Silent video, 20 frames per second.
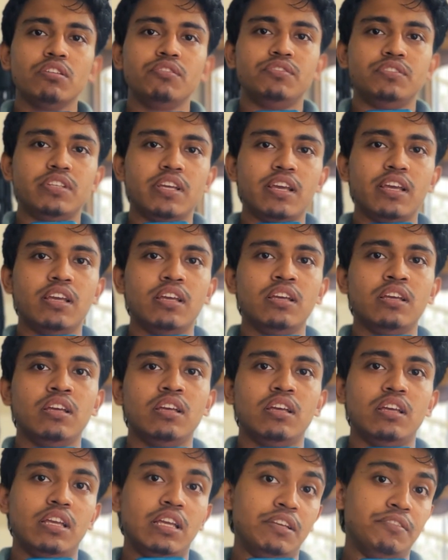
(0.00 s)
day
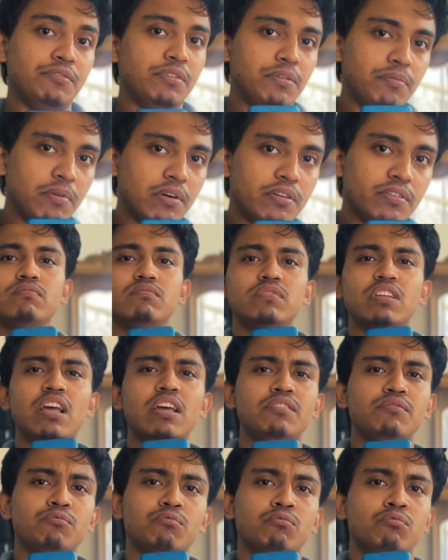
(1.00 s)
in reverse.
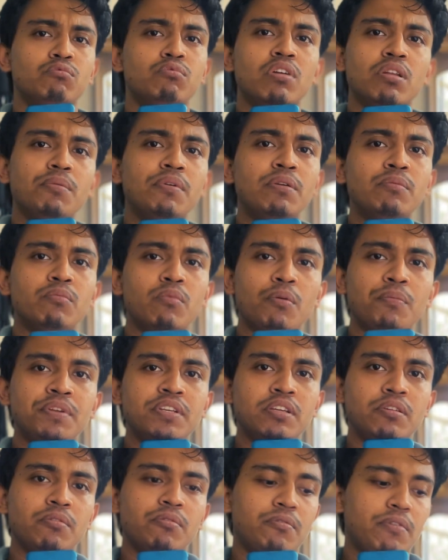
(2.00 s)
At whatever moment
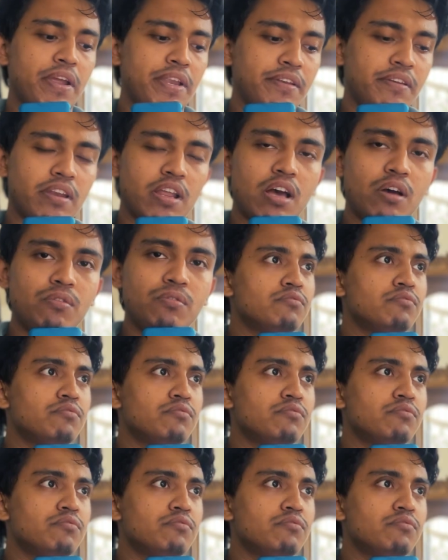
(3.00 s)
you're right now,